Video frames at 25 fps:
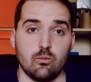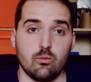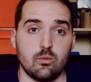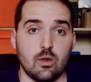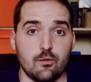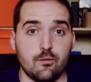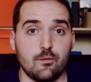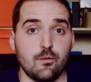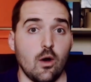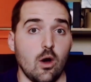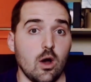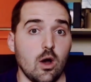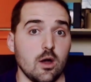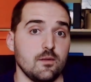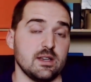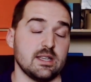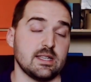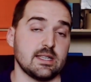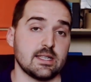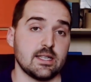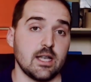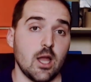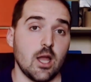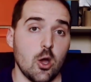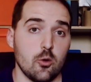the Vive
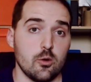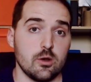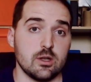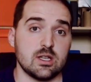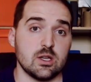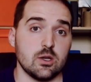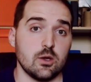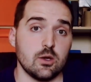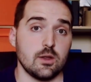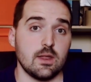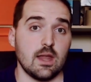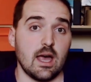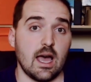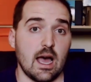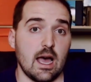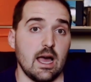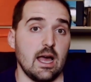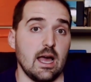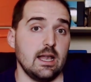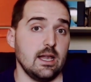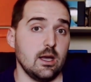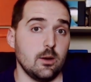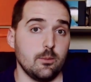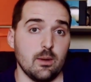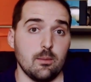is slower at doing that,
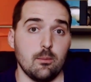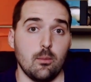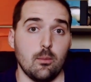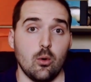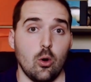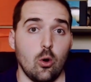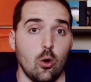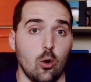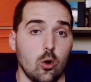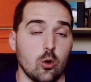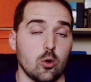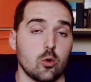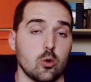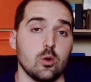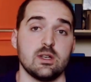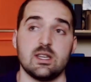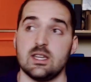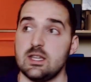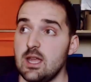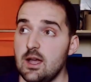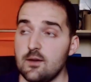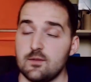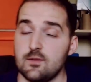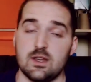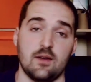a little bit more
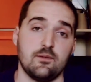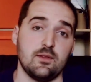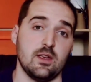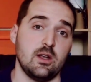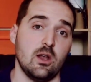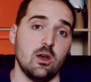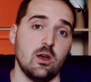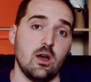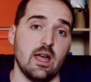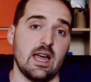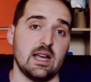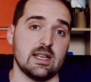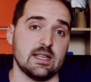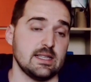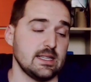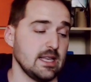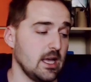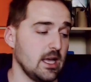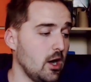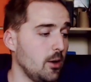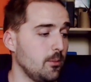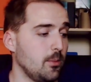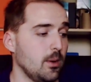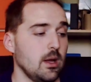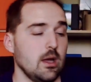awkward, and you have to have your lighthouse
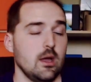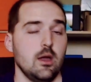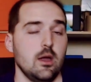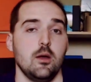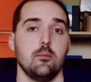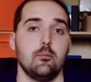set up.